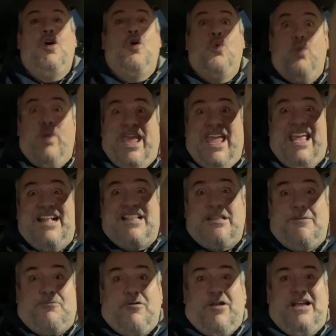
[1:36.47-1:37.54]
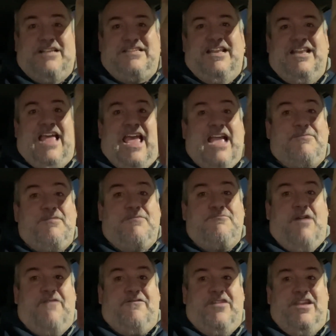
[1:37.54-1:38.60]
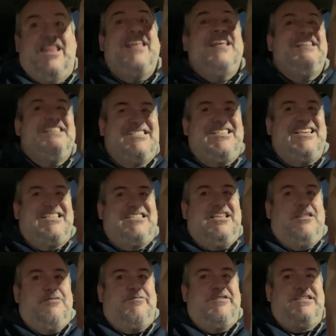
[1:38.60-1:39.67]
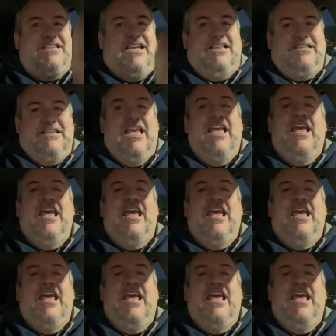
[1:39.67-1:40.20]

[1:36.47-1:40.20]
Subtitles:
we get the present, Egg McMuffin, 63 cents.